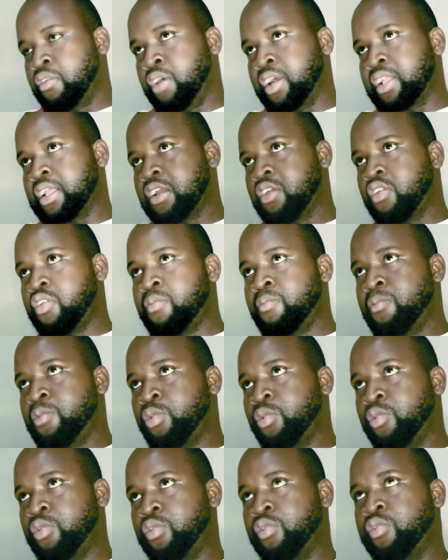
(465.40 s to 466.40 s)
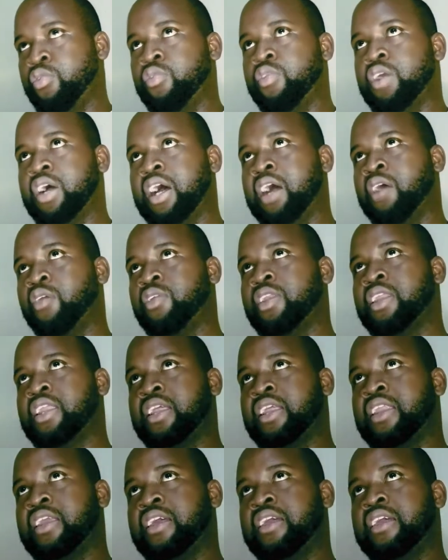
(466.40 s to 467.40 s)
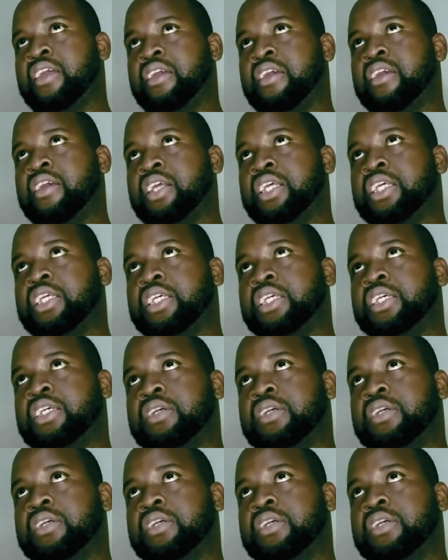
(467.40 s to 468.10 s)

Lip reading: What a little moon, I wouldn't delay